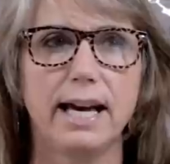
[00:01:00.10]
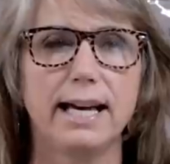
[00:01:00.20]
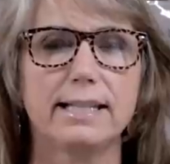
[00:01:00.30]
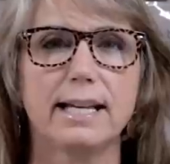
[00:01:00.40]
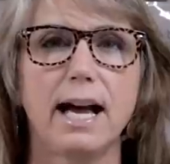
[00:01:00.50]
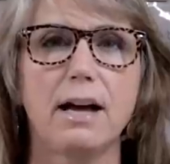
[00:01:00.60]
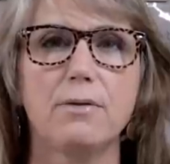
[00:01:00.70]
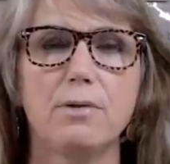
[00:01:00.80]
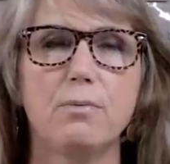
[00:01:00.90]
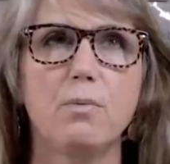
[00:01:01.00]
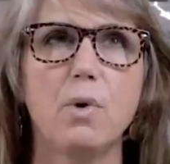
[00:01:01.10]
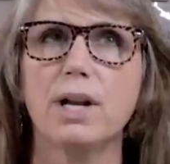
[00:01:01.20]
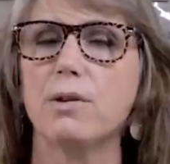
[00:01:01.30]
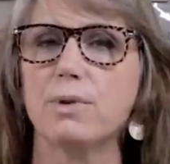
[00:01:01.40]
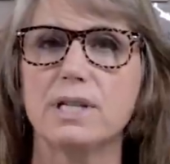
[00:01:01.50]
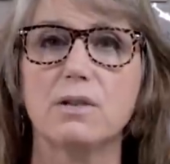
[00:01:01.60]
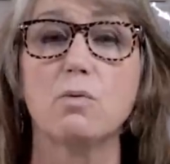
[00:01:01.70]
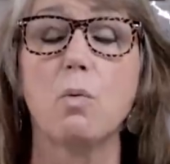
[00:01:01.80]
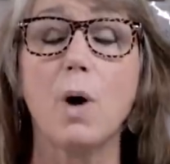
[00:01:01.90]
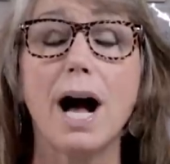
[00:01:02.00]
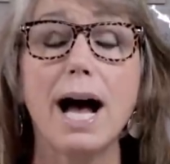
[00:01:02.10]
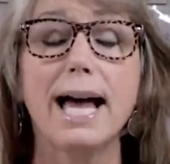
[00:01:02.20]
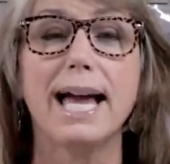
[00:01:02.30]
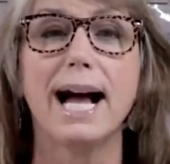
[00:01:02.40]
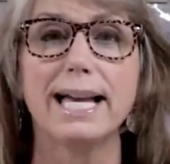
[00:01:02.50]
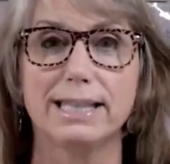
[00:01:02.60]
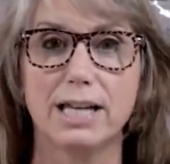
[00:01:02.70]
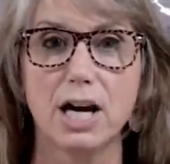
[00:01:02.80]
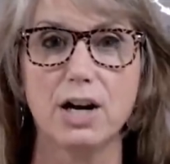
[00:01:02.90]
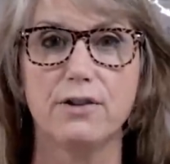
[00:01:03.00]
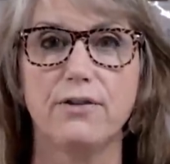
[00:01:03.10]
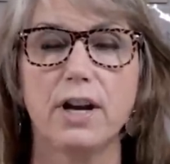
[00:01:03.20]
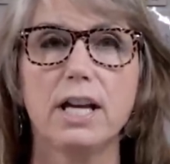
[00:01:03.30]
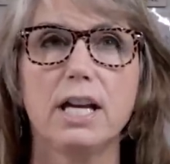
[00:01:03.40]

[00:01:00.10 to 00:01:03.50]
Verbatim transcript: that one of the reasons why I love